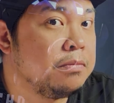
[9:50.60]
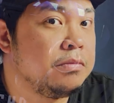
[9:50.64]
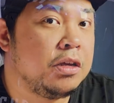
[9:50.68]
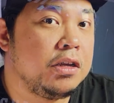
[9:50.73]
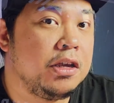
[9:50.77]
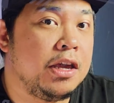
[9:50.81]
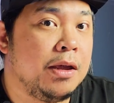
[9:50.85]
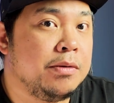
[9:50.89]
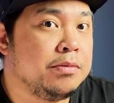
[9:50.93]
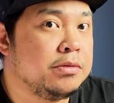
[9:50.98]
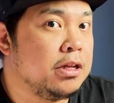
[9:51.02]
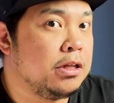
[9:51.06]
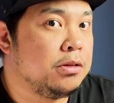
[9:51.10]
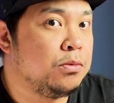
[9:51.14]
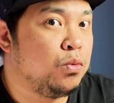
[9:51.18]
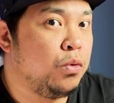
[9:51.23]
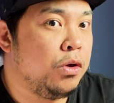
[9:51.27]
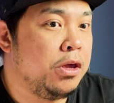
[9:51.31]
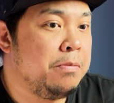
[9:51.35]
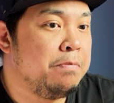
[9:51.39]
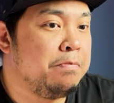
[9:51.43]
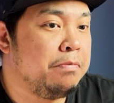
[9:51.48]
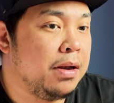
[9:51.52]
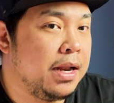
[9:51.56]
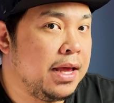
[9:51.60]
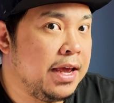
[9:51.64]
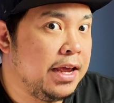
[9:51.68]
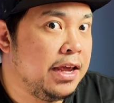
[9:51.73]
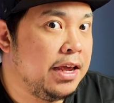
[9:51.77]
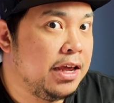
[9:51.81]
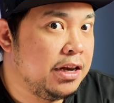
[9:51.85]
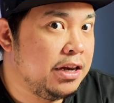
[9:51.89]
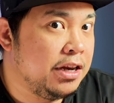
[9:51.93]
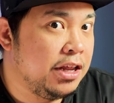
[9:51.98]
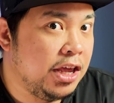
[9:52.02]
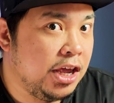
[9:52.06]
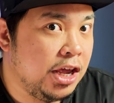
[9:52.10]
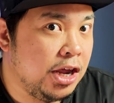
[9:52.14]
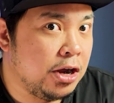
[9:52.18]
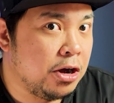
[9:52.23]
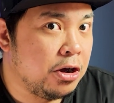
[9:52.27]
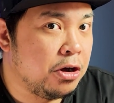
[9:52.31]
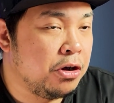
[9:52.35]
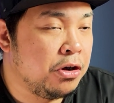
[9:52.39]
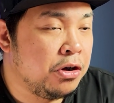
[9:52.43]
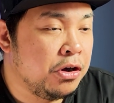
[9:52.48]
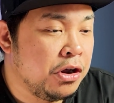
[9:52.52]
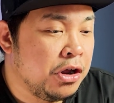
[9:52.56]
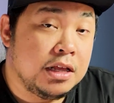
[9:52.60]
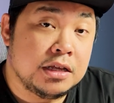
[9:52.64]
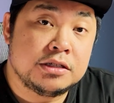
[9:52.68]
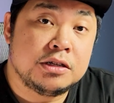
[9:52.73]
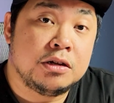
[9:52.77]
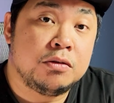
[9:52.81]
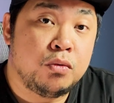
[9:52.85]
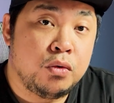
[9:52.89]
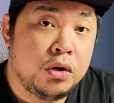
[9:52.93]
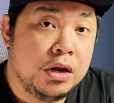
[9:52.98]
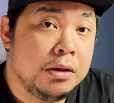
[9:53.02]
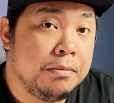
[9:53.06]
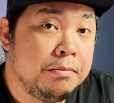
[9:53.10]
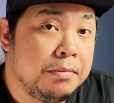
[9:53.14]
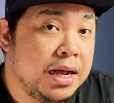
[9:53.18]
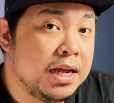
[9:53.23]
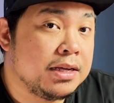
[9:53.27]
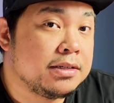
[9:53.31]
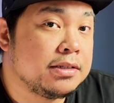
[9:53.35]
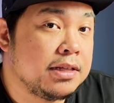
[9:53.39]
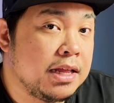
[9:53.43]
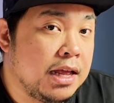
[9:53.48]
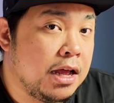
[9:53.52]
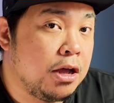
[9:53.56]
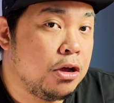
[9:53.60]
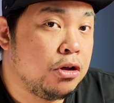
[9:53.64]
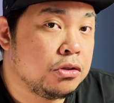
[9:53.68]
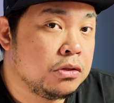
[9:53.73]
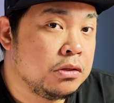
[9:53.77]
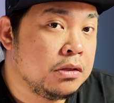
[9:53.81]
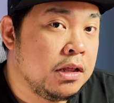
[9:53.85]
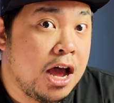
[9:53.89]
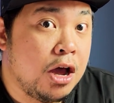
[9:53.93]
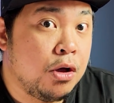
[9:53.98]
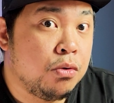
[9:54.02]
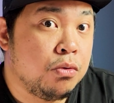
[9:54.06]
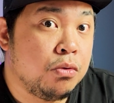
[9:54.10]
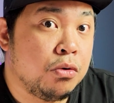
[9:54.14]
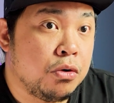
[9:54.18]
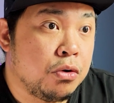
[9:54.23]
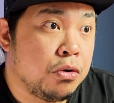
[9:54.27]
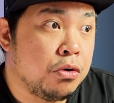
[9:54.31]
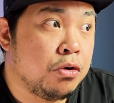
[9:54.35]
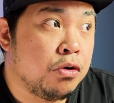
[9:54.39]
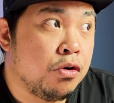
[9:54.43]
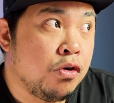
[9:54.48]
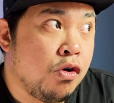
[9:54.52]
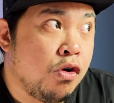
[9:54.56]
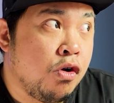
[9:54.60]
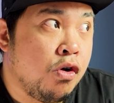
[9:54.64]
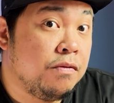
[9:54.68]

of the games that we play in here doesn't really max out our